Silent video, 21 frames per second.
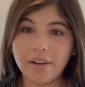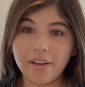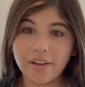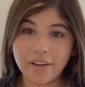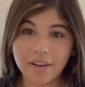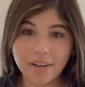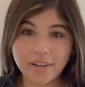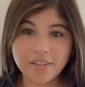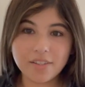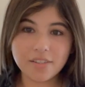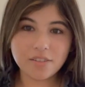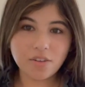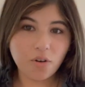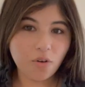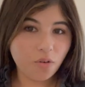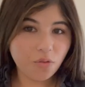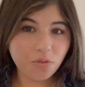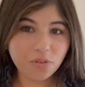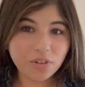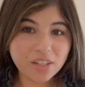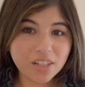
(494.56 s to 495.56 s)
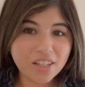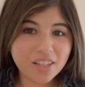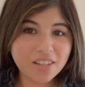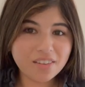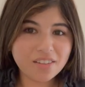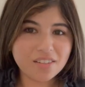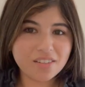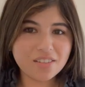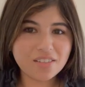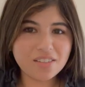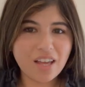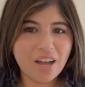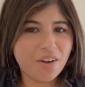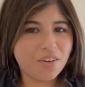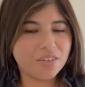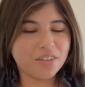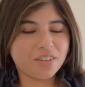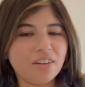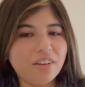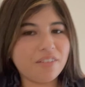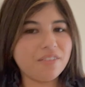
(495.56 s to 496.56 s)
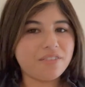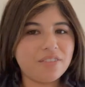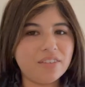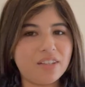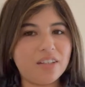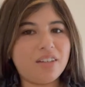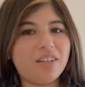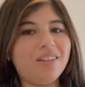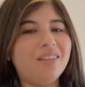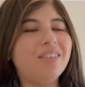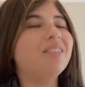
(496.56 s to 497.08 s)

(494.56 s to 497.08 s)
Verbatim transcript: right, guys, hopefully the sound of the